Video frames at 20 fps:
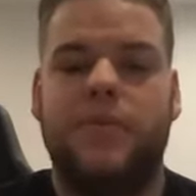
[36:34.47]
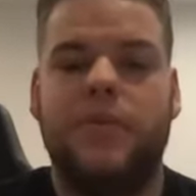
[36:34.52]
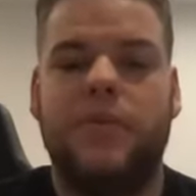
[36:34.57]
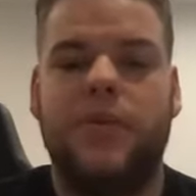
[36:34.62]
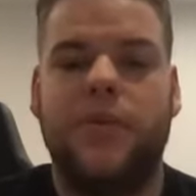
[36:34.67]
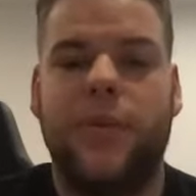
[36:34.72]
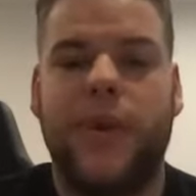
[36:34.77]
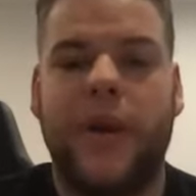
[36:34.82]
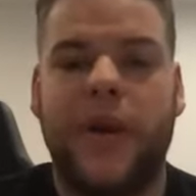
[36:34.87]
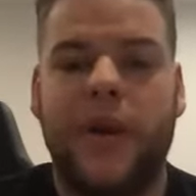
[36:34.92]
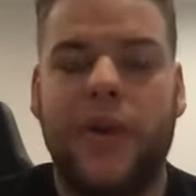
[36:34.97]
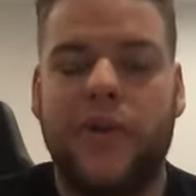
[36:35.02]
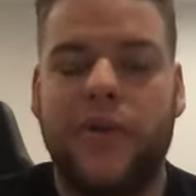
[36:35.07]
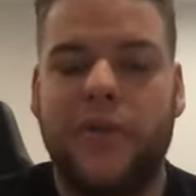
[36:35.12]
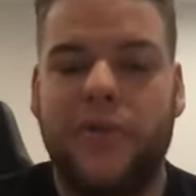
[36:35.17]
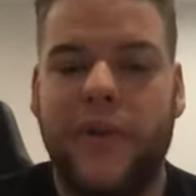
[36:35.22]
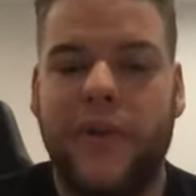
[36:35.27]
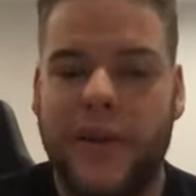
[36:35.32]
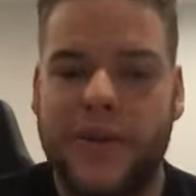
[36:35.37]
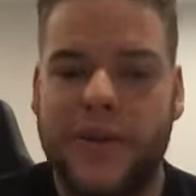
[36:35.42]
So when I go to
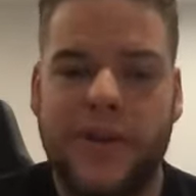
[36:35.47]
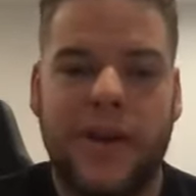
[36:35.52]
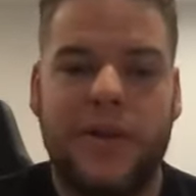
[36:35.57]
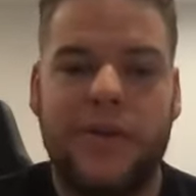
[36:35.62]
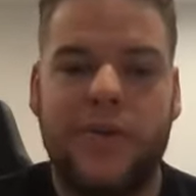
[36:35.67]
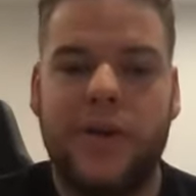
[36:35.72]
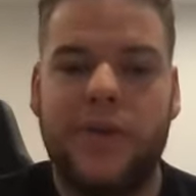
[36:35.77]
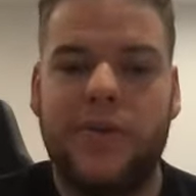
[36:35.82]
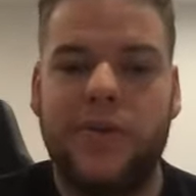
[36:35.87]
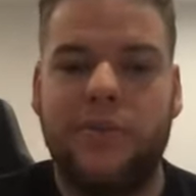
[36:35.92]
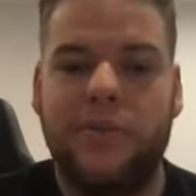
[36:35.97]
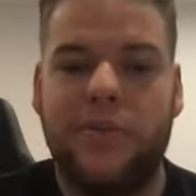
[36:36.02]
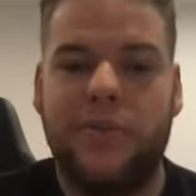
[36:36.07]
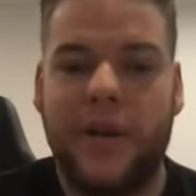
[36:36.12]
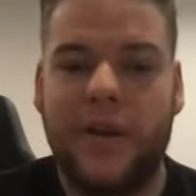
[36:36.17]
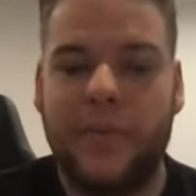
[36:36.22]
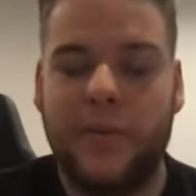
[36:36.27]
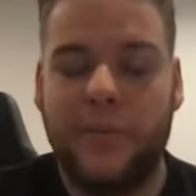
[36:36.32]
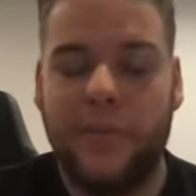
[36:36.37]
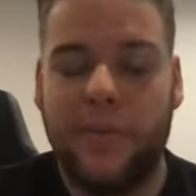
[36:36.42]
Vegas, I try
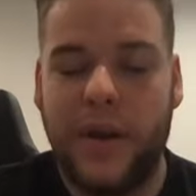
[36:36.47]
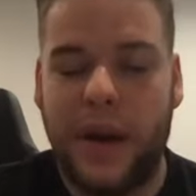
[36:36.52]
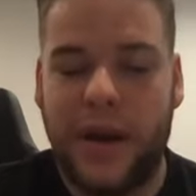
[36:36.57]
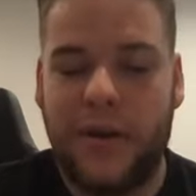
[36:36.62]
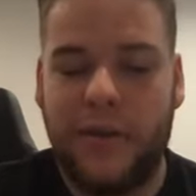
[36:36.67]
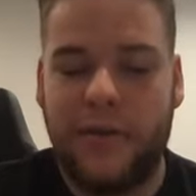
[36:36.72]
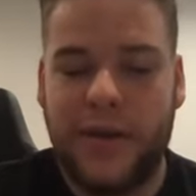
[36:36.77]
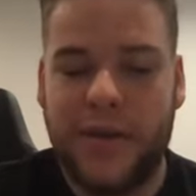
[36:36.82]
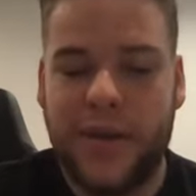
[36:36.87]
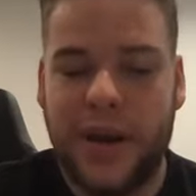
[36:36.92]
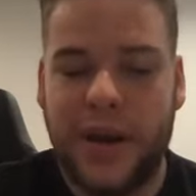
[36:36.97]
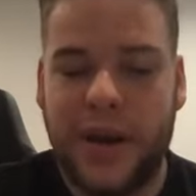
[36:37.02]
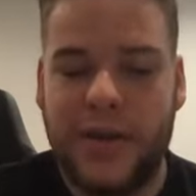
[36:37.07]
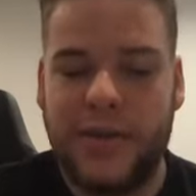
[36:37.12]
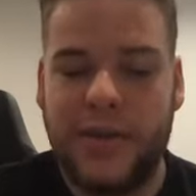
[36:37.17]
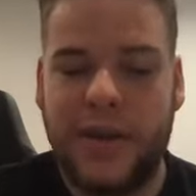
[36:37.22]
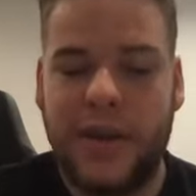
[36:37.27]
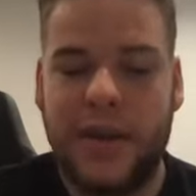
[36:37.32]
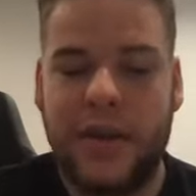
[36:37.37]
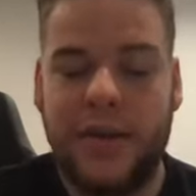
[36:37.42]
to
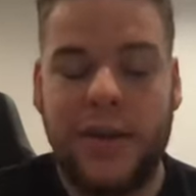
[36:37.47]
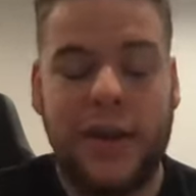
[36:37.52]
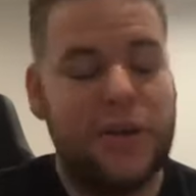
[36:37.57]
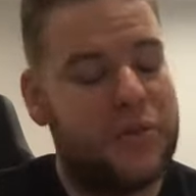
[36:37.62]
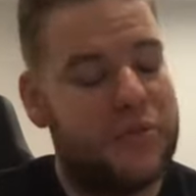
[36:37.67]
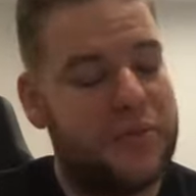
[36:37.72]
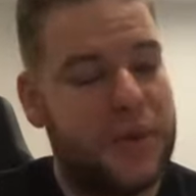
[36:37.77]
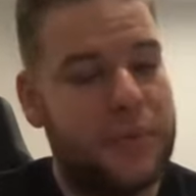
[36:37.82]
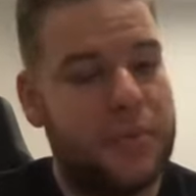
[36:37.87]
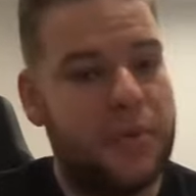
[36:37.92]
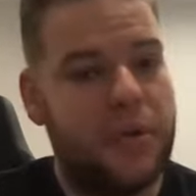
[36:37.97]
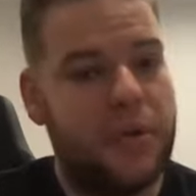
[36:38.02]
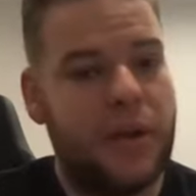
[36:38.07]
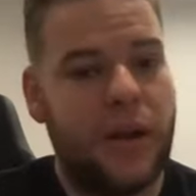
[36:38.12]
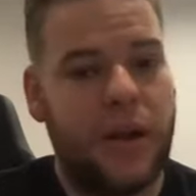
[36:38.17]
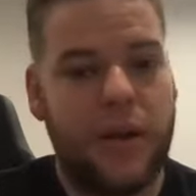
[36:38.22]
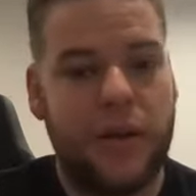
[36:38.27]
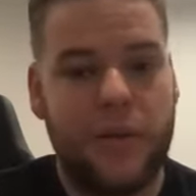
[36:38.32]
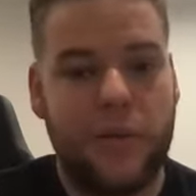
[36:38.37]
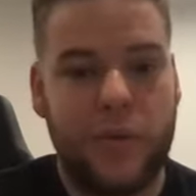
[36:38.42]
visualize that there's a lot of
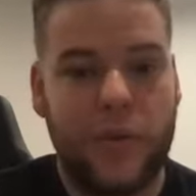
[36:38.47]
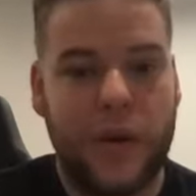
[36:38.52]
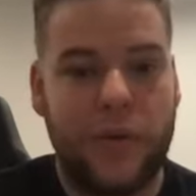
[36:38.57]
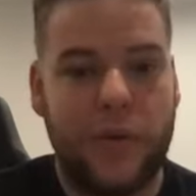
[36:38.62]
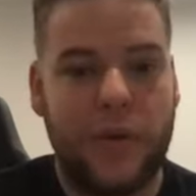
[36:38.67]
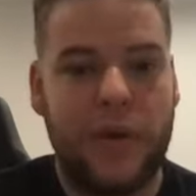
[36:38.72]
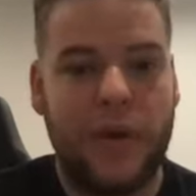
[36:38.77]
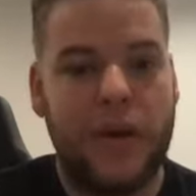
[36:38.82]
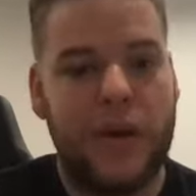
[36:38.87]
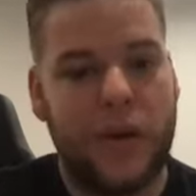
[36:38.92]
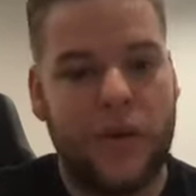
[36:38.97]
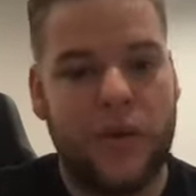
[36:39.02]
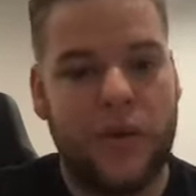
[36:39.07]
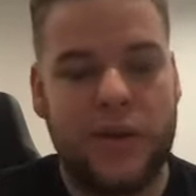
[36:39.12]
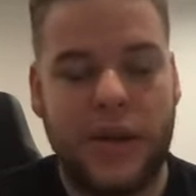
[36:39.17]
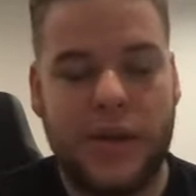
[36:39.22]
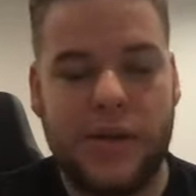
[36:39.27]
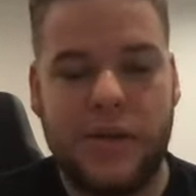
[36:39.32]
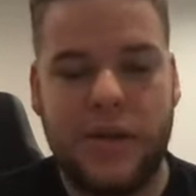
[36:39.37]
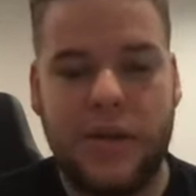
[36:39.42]
people that want your
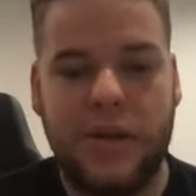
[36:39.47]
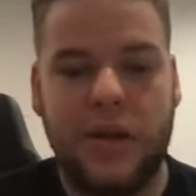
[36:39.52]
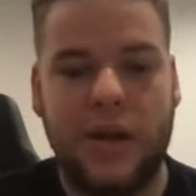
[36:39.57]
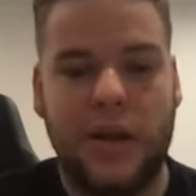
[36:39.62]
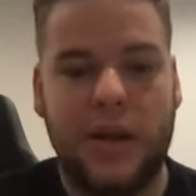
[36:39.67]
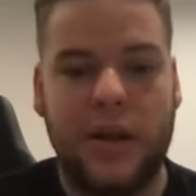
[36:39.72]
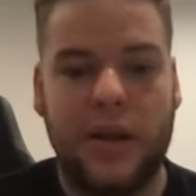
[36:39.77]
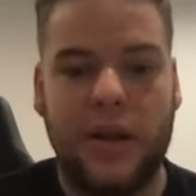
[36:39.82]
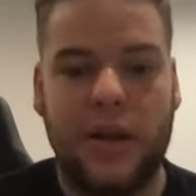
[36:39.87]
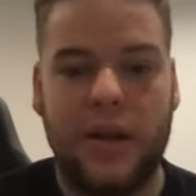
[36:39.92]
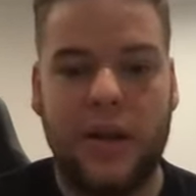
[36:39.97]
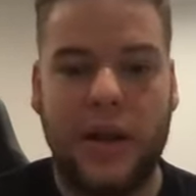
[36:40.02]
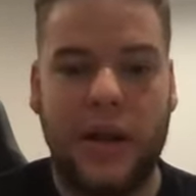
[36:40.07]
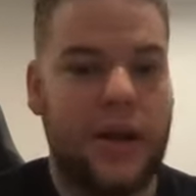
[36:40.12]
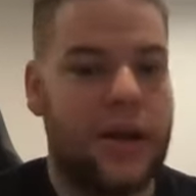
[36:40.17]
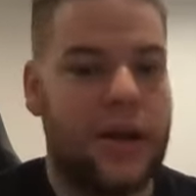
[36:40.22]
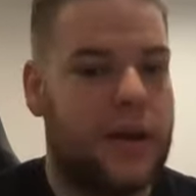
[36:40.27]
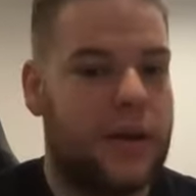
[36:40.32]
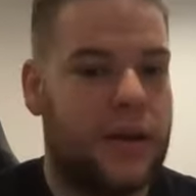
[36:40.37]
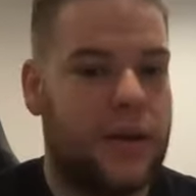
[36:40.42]
attention and
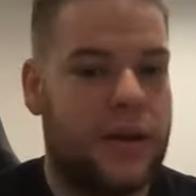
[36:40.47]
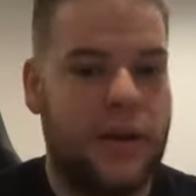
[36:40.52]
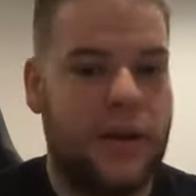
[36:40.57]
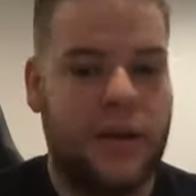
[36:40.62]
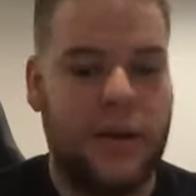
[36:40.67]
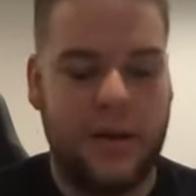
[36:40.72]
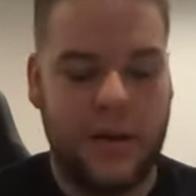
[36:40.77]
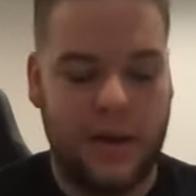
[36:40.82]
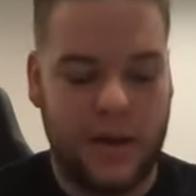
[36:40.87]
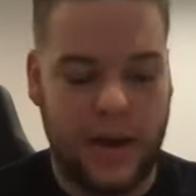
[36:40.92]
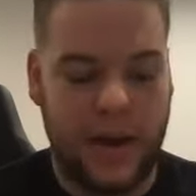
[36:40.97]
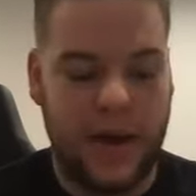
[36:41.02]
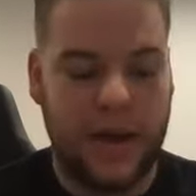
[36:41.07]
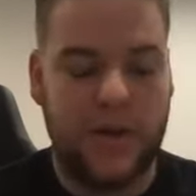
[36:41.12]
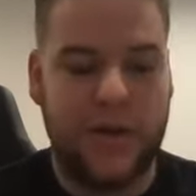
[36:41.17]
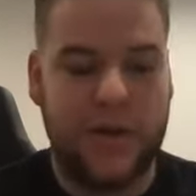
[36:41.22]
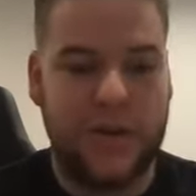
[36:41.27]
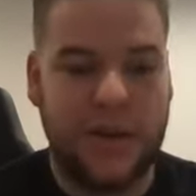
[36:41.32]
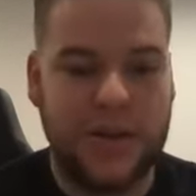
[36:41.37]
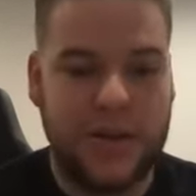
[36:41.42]
like get
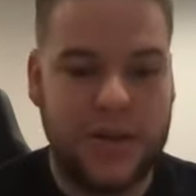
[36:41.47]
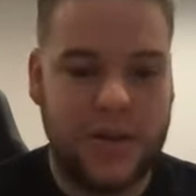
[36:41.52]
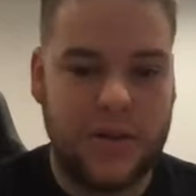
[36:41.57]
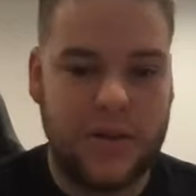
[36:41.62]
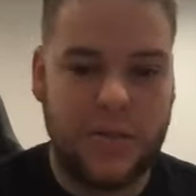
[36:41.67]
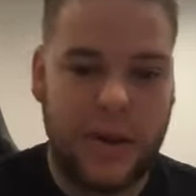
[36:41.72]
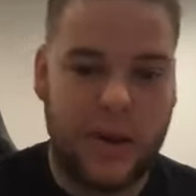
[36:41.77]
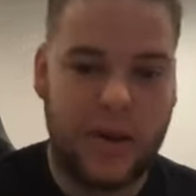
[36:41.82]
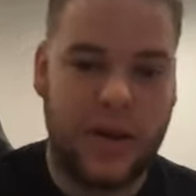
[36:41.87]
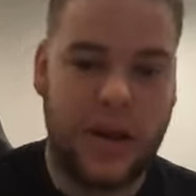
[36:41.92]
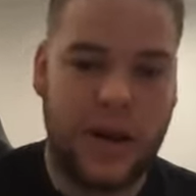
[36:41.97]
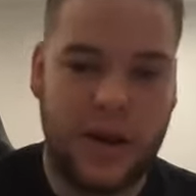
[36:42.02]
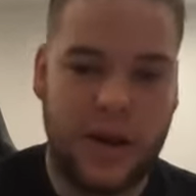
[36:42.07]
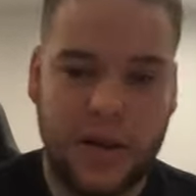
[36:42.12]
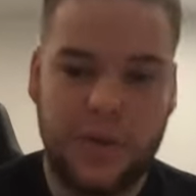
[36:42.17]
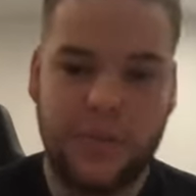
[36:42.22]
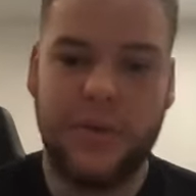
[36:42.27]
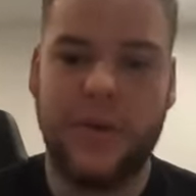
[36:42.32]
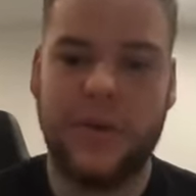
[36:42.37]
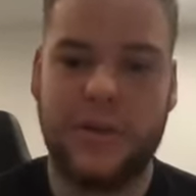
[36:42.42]
your attention as well, kind
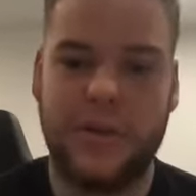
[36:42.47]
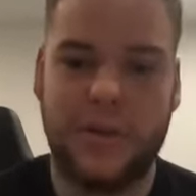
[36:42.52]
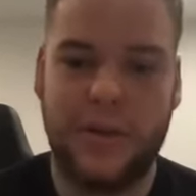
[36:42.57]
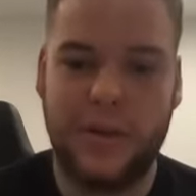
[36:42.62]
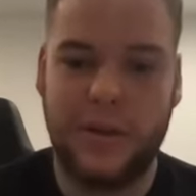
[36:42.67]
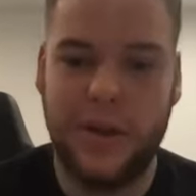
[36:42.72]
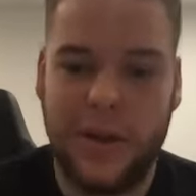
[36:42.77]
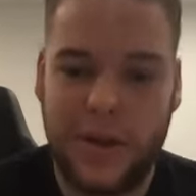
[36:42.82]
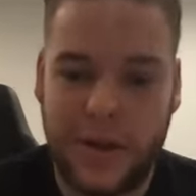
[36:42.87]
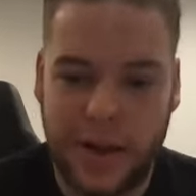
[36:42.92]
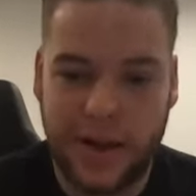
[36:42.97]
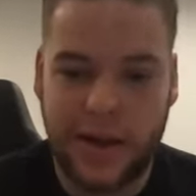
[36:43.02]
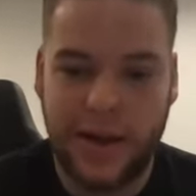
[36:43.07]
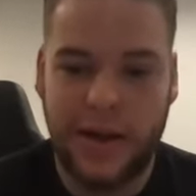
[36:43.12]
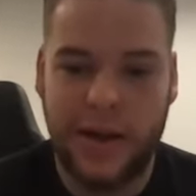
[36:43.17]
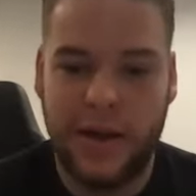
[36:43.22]
of, because they're like.